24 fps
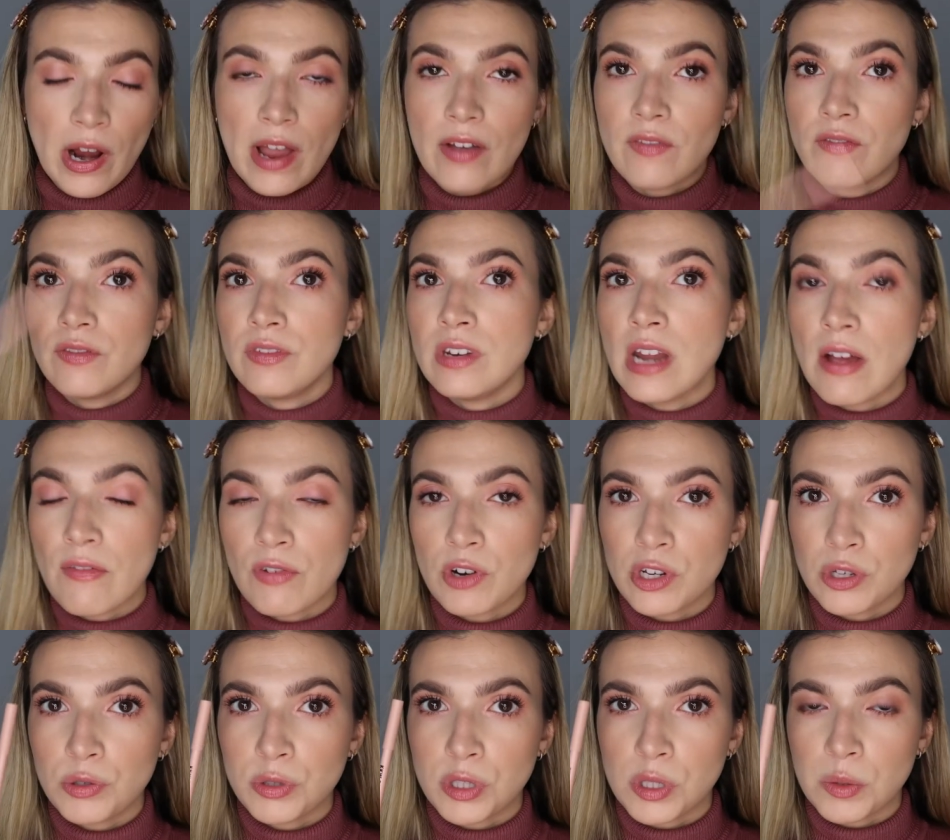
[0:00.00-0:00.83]
I've never
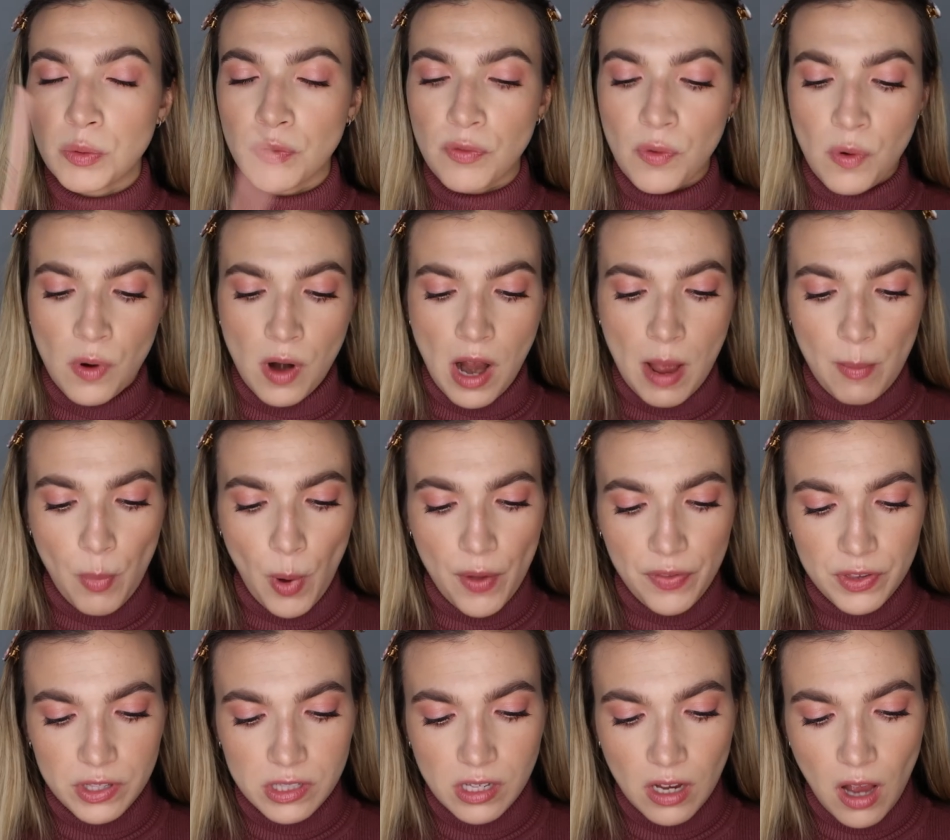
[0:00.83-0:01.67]
used this before. I
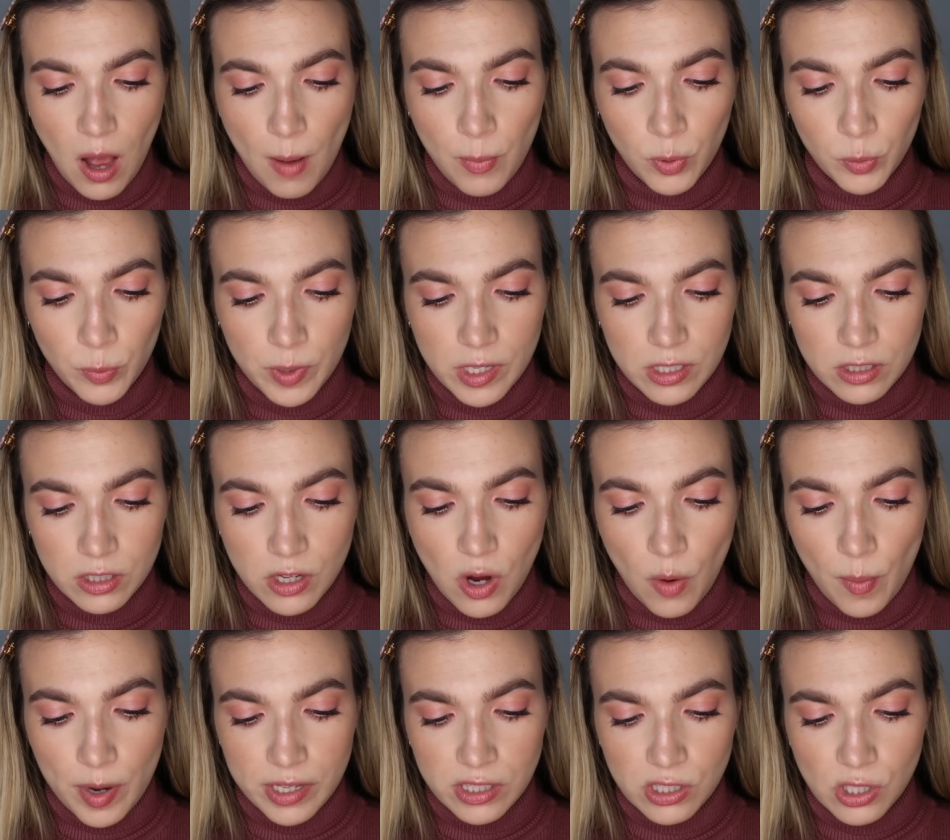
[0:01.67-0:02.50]
bought this a couple weeks
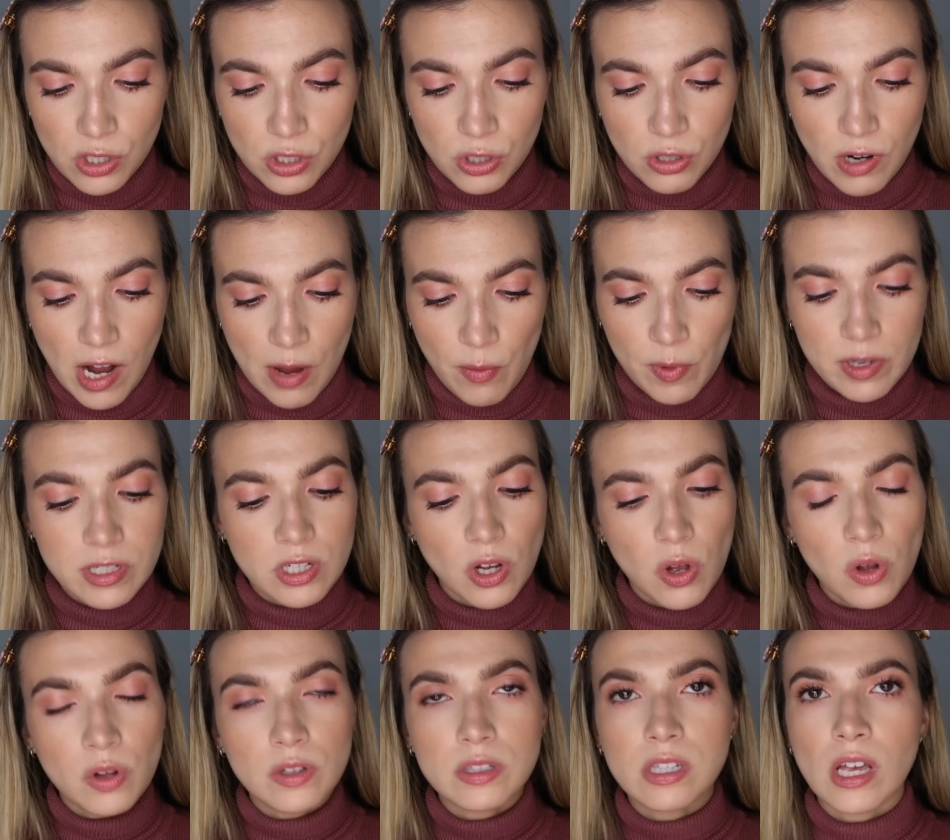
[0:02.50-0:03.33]
ago. My sister and I went to
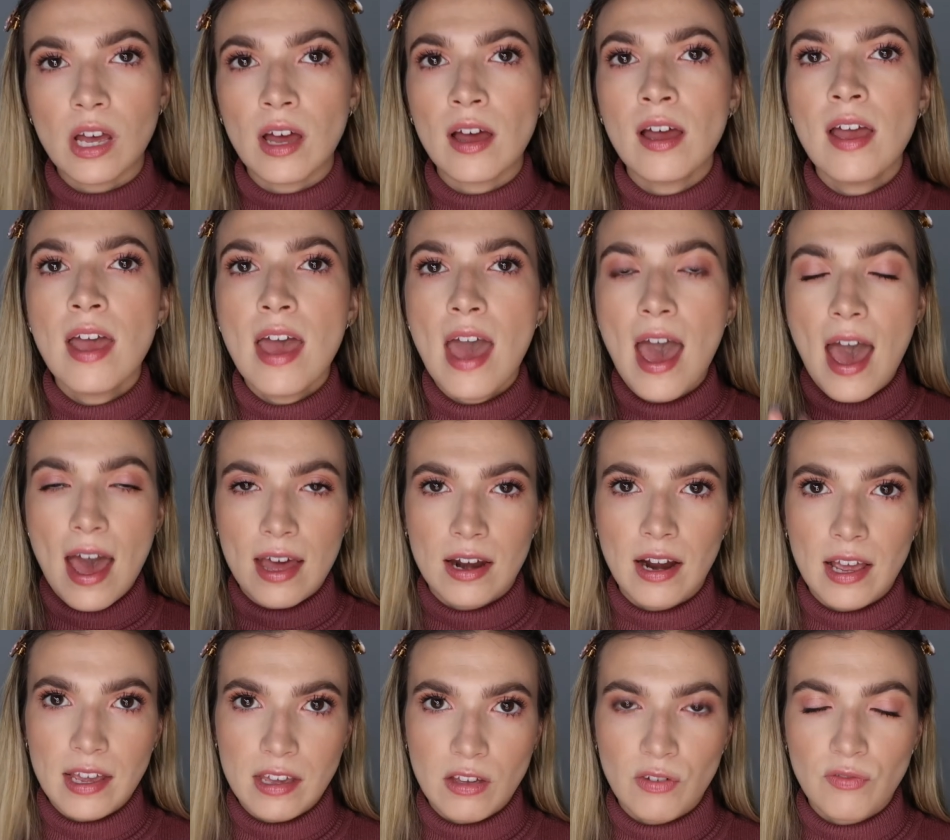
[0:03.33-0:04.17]
Ulta
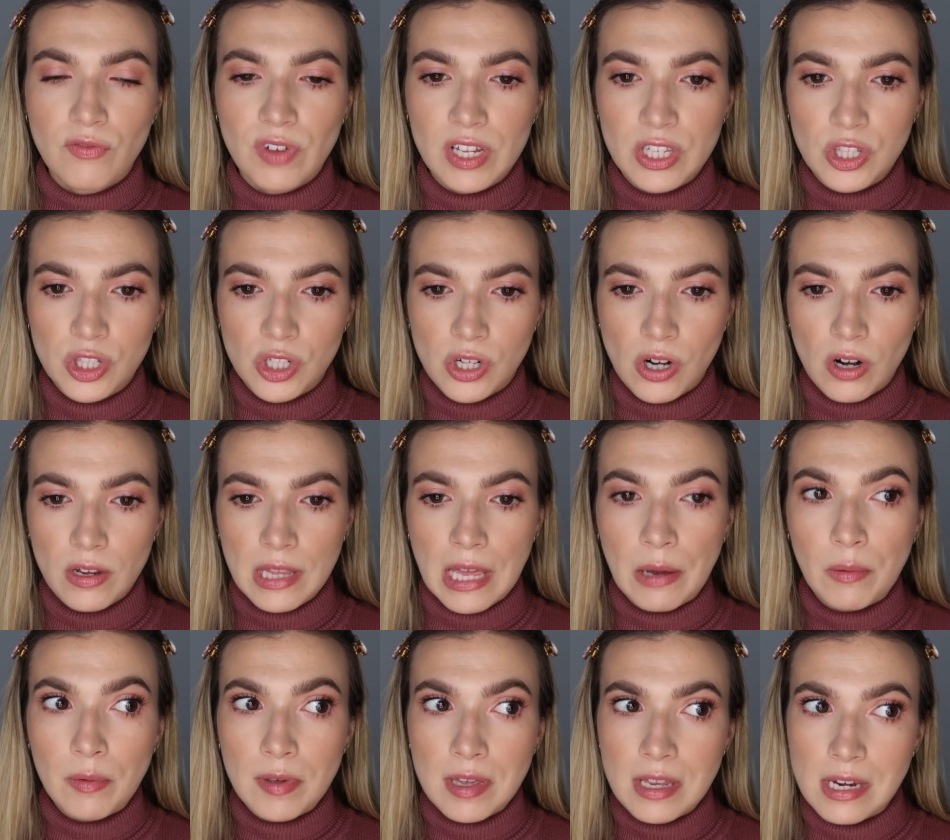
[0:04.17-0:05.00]
and I convinced her
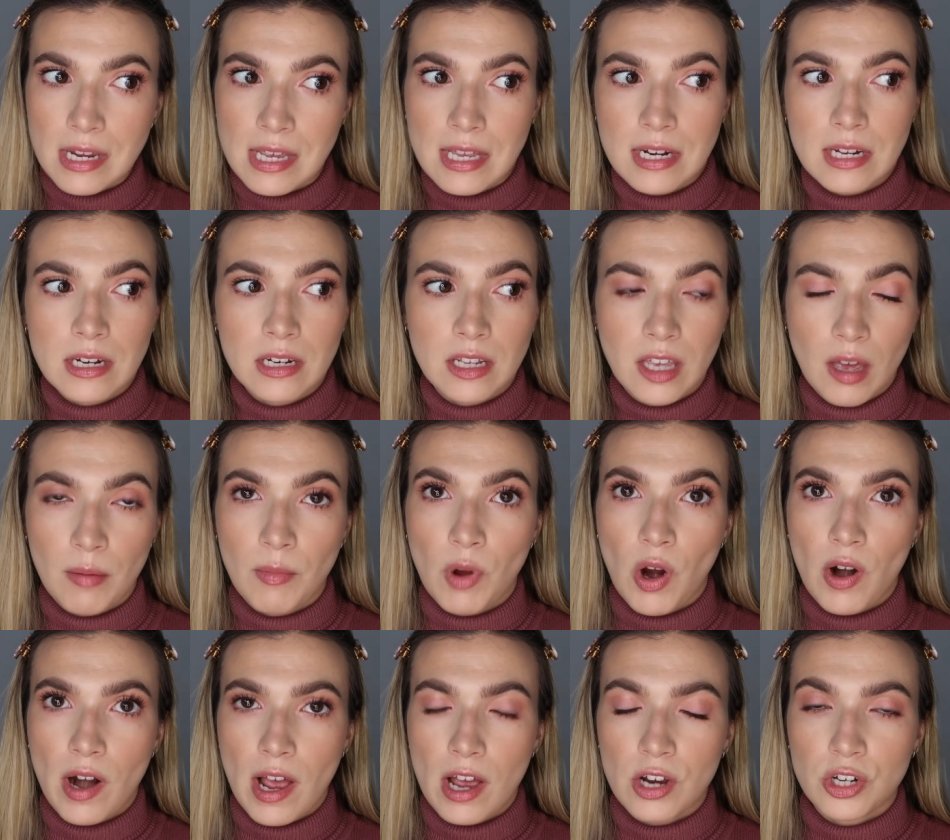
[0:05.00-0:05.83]
that we needed Kim
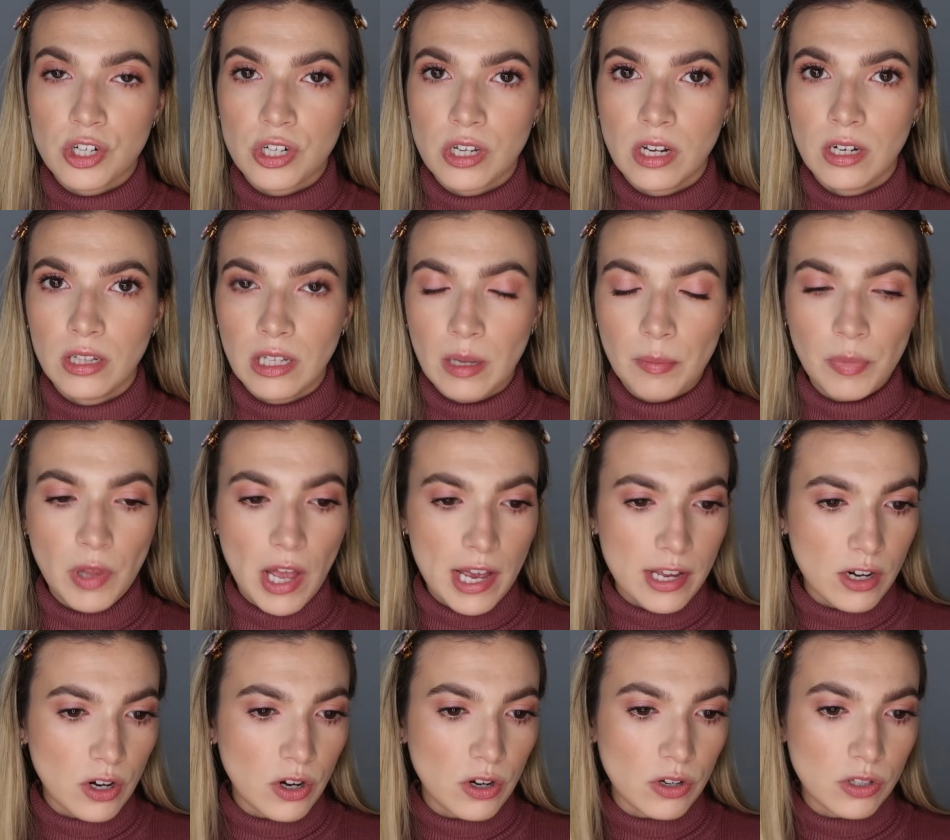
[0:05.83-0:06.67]
Kardashian lip
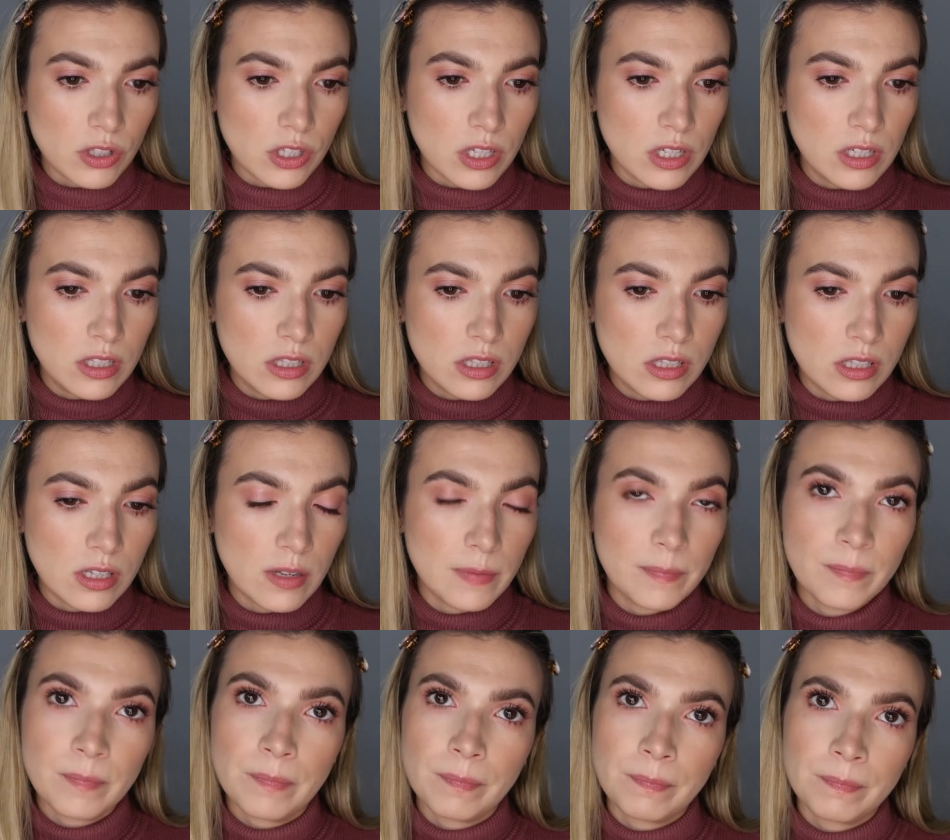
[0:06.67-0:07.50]
liners because
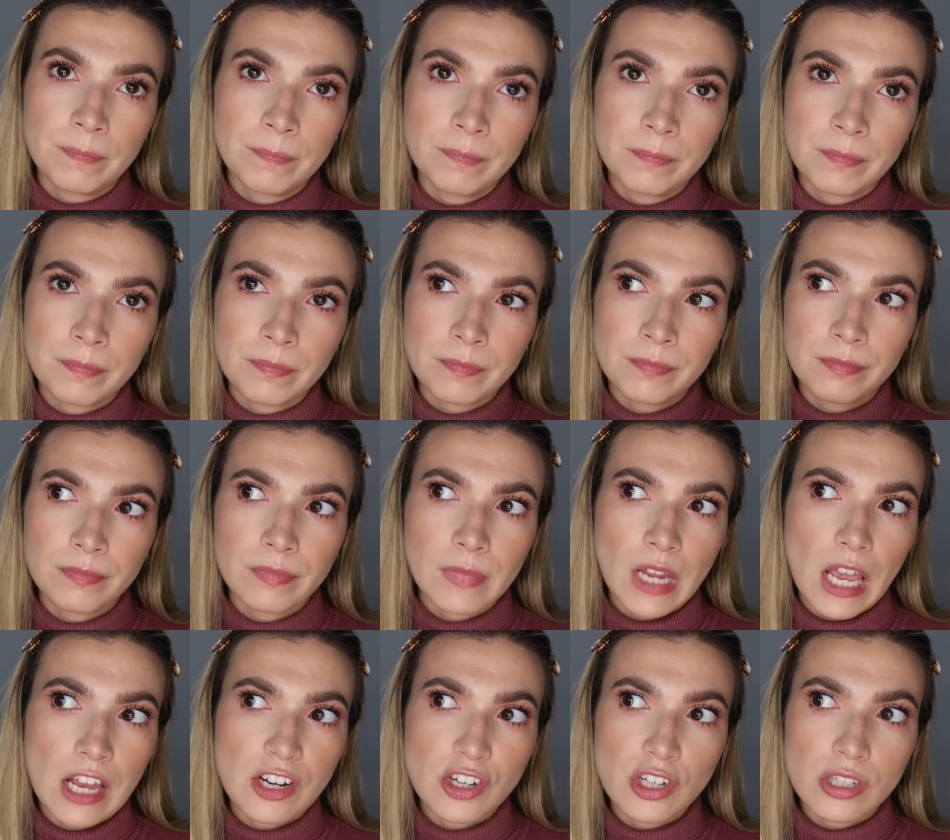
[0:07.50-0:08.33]

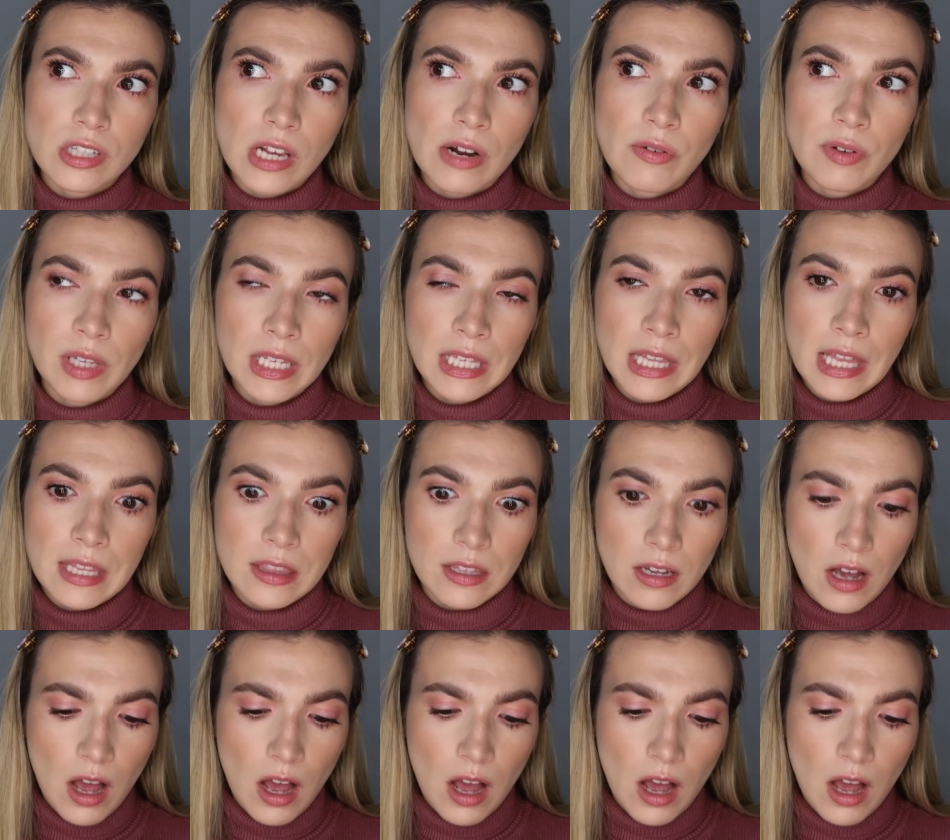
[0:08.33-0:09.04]
I just, I really like the